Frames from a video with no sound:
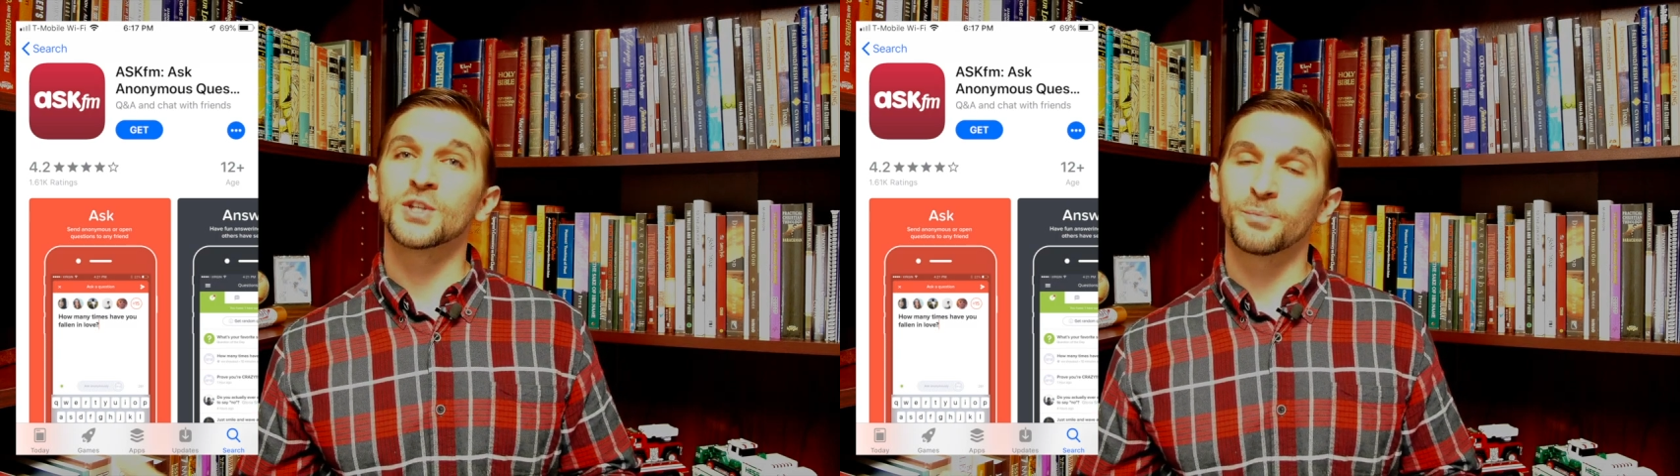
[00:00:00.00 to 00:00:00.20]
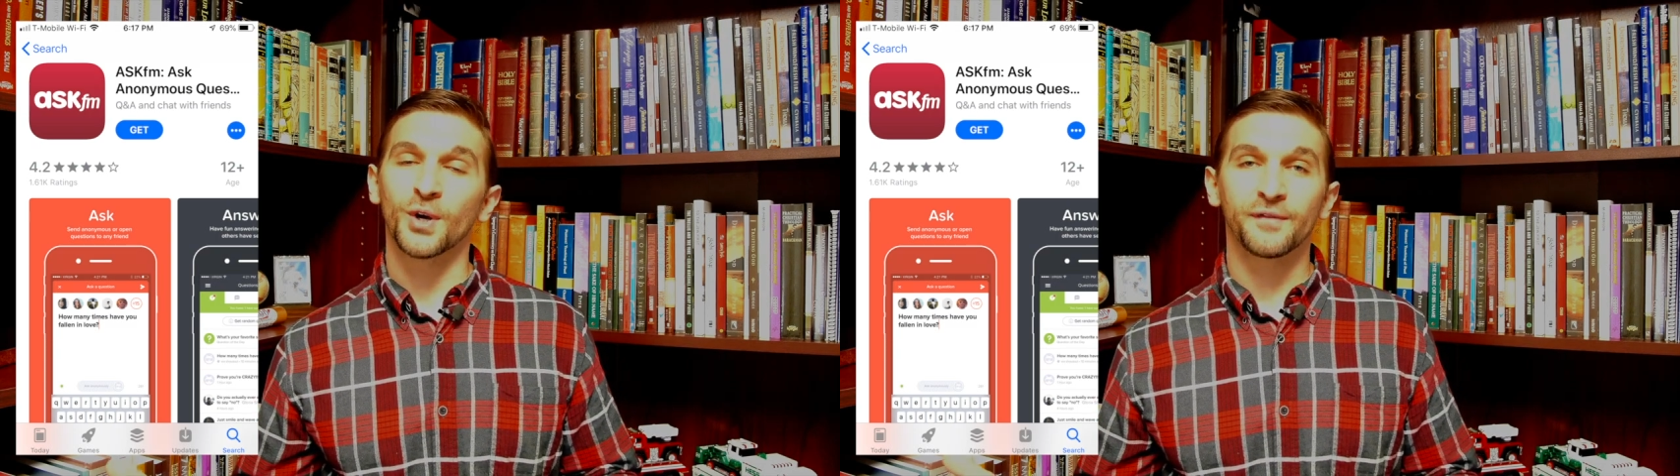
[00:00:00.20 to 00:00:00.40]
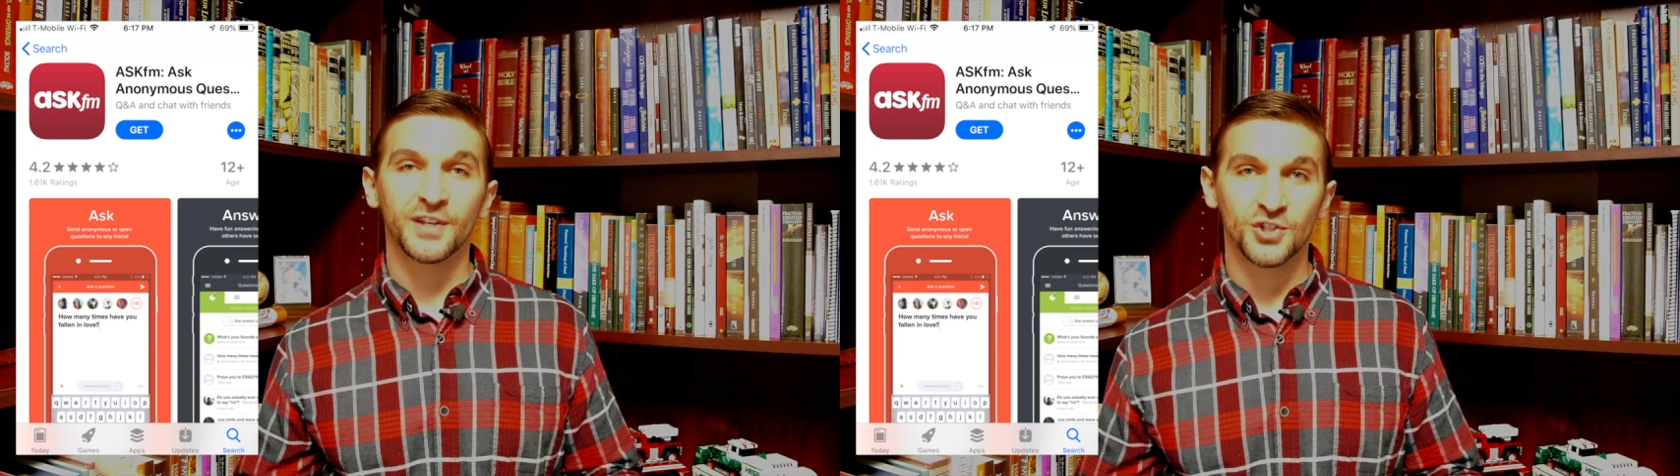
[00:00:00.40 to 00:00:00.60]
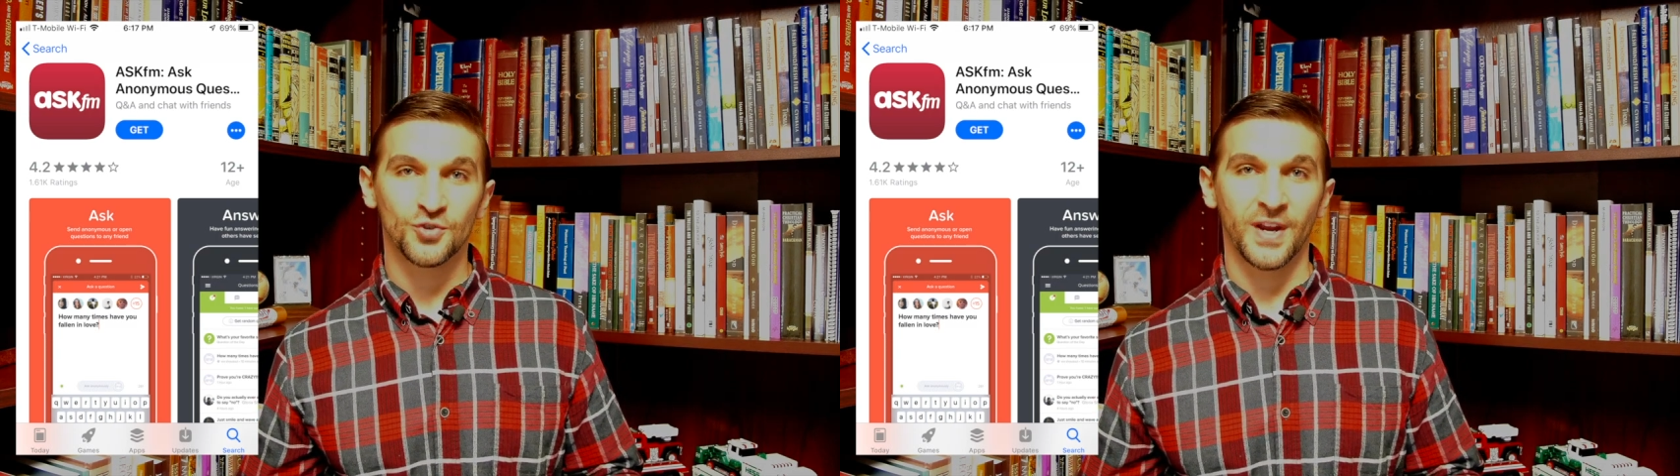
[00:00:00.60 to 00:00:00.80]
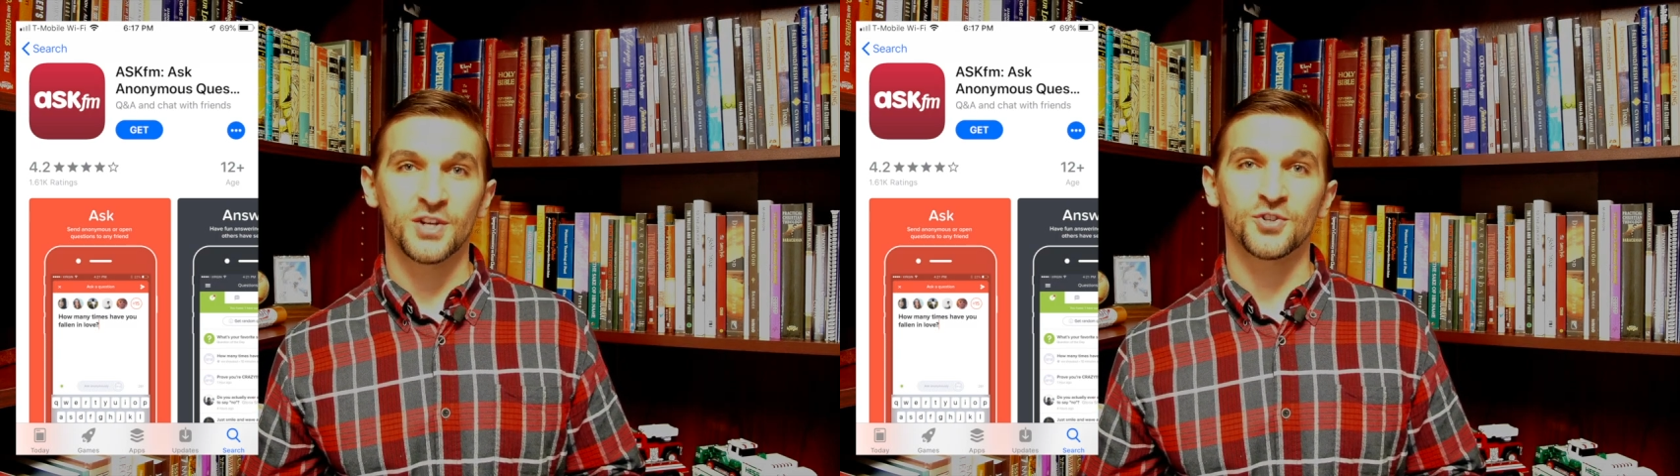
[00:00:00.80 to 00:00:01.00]
to perfect
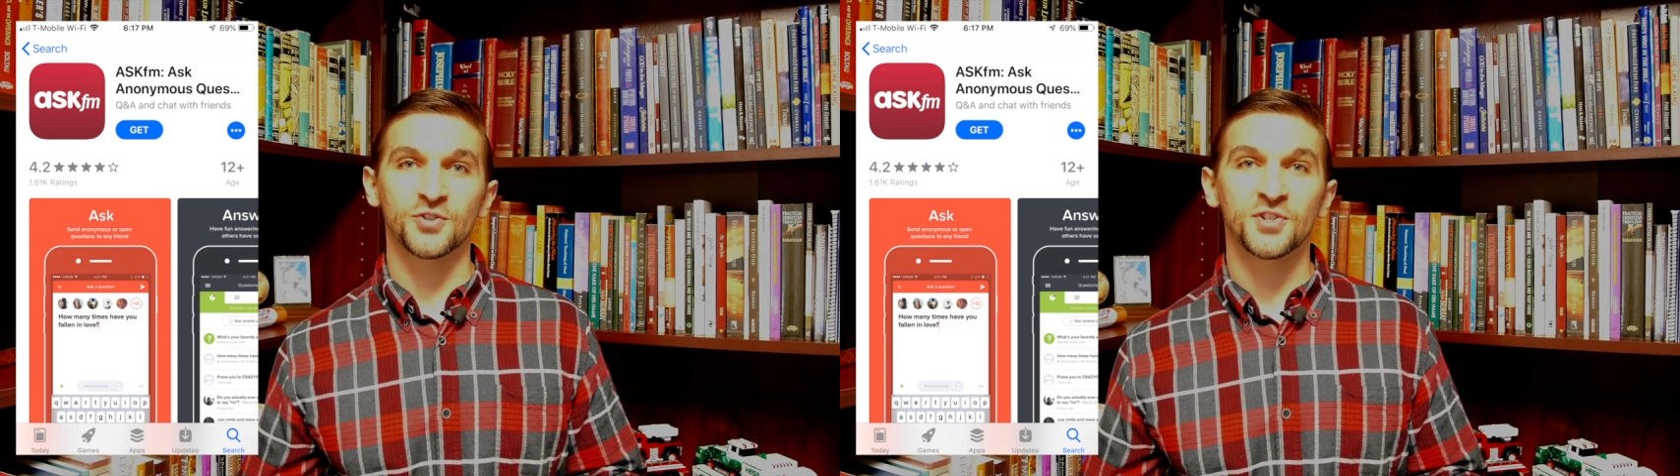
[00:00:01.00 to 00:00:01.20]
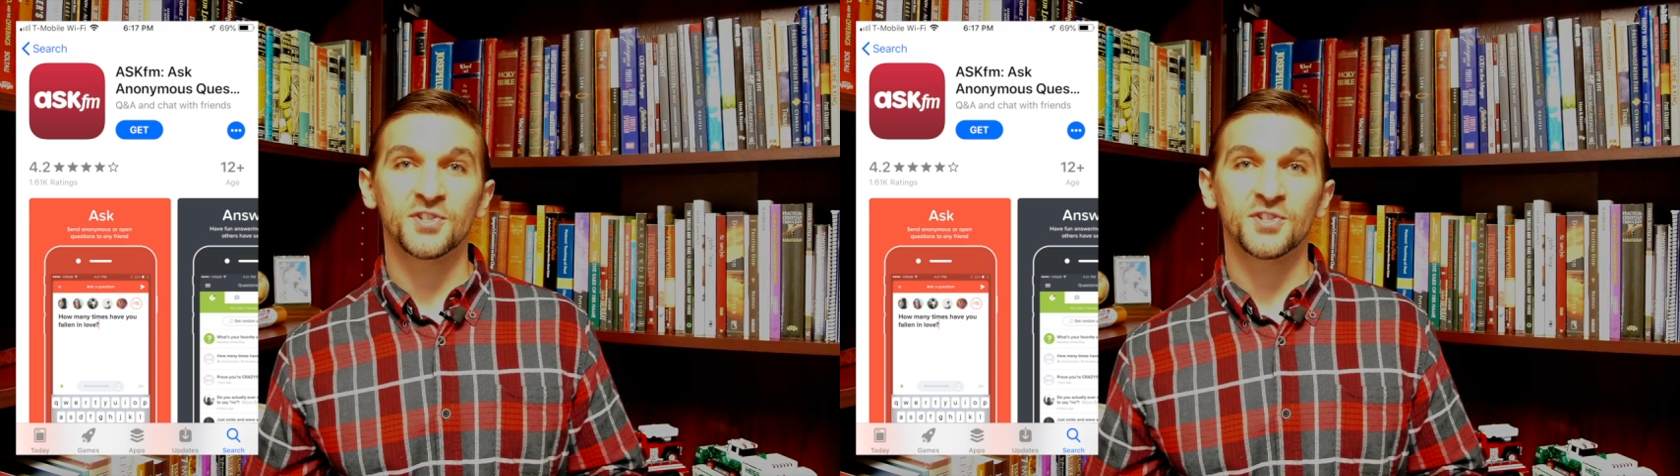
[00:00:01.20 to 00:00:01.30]
strangers